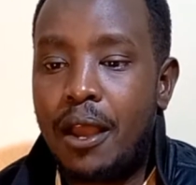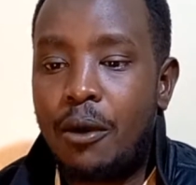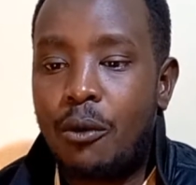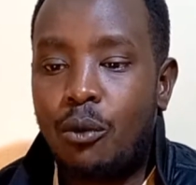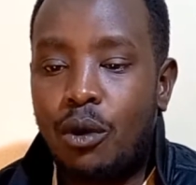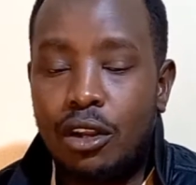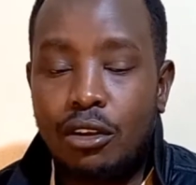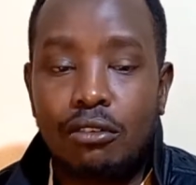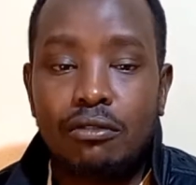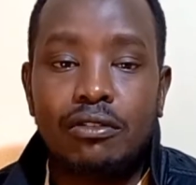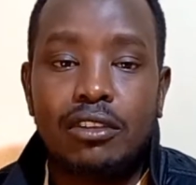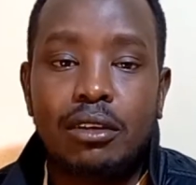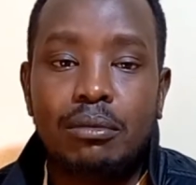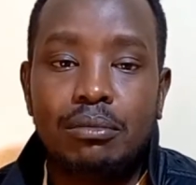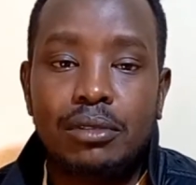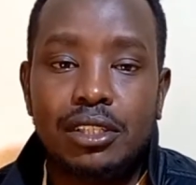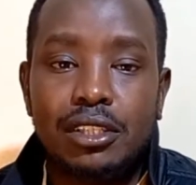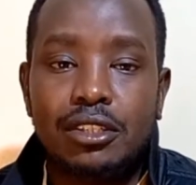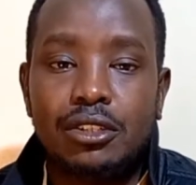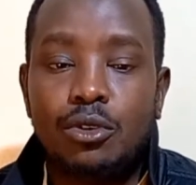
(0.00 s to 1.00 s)
One of them
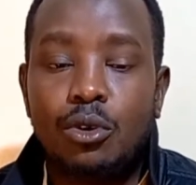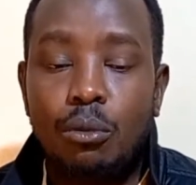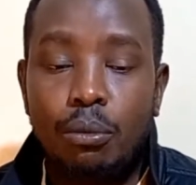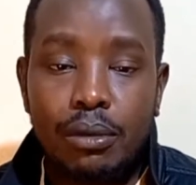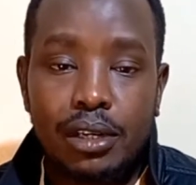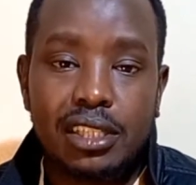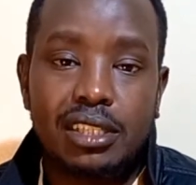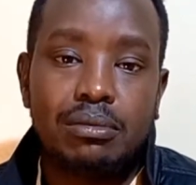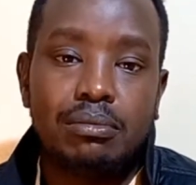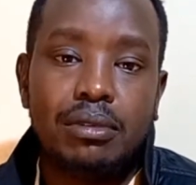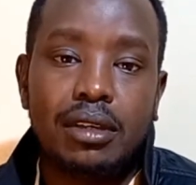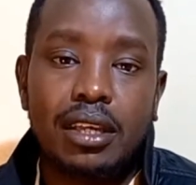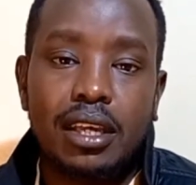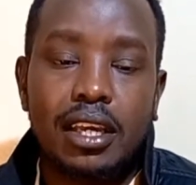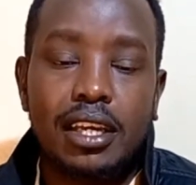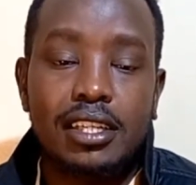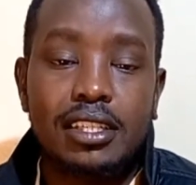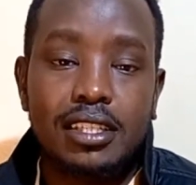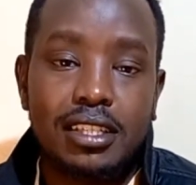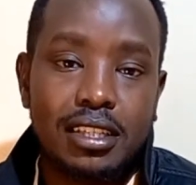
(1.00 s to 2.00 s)
is you must be
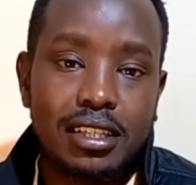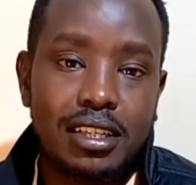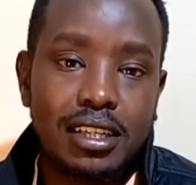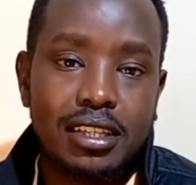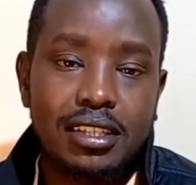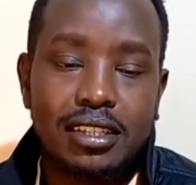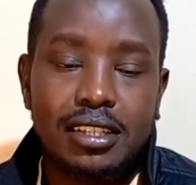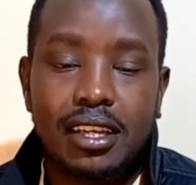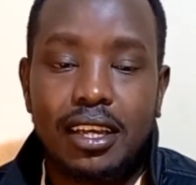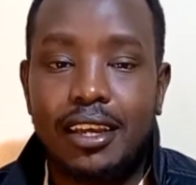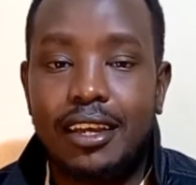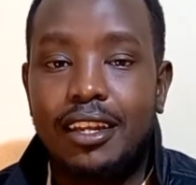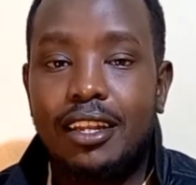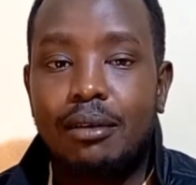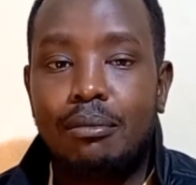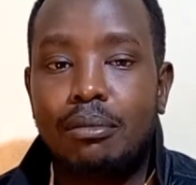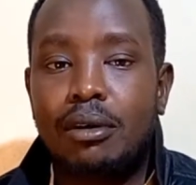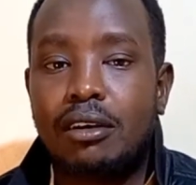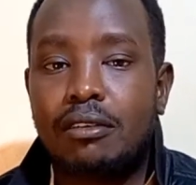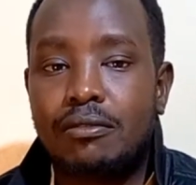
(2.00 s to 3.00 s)
18 years and
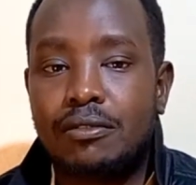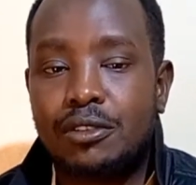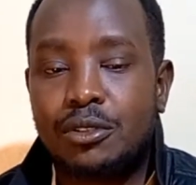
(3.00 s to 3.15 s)
above.